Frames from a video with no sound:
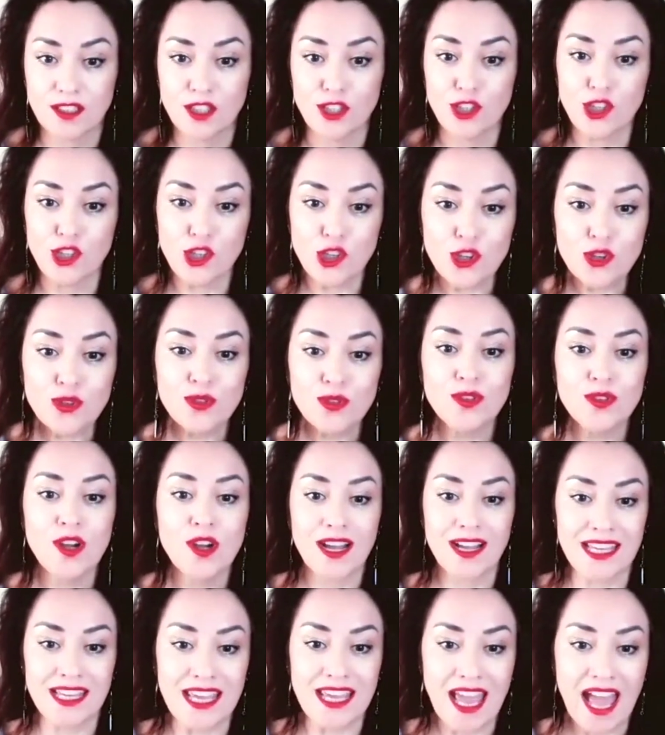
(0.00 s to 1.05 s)
You
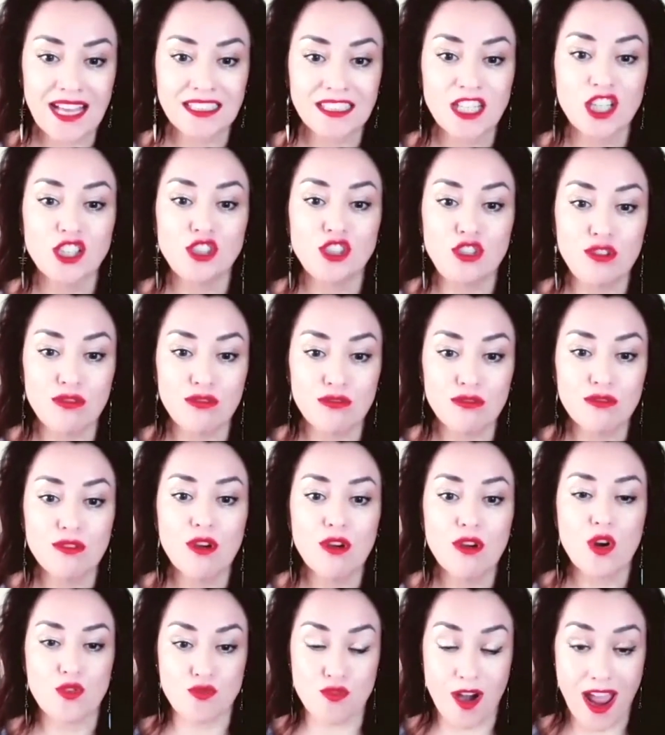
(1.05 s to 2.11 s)
get to
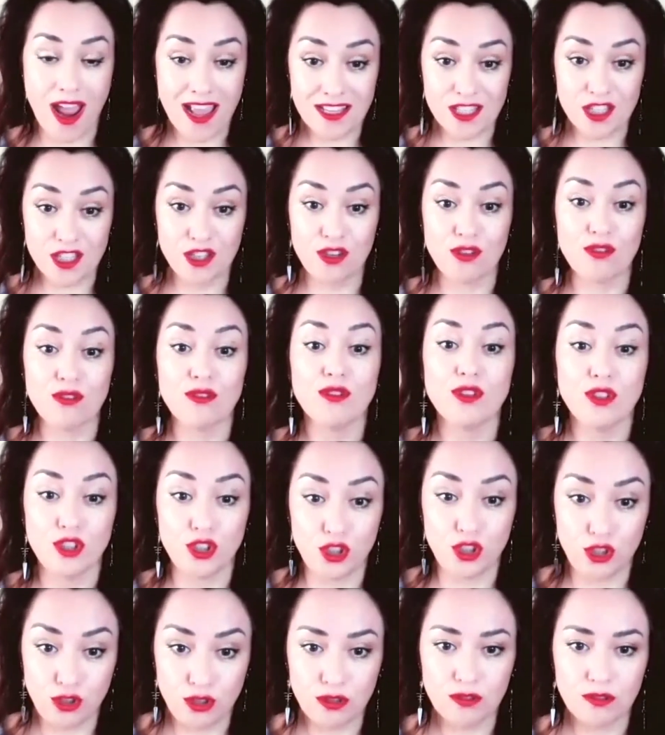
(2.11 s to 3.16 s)
rescue
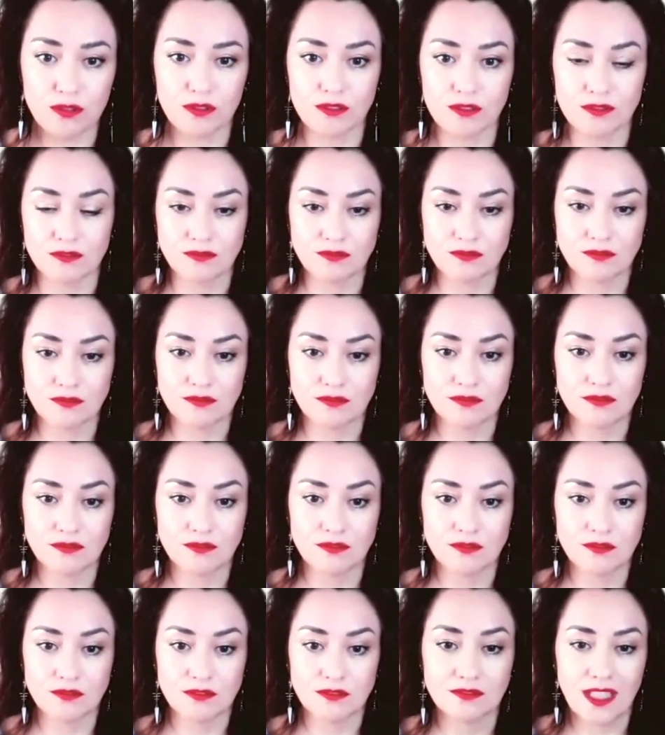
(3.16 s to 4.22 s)
you.
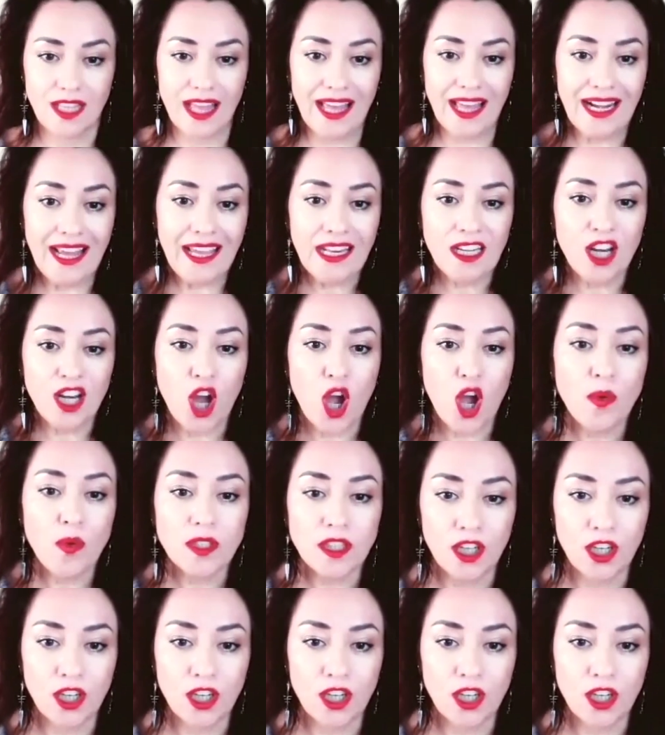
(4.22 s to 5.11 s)
And I know it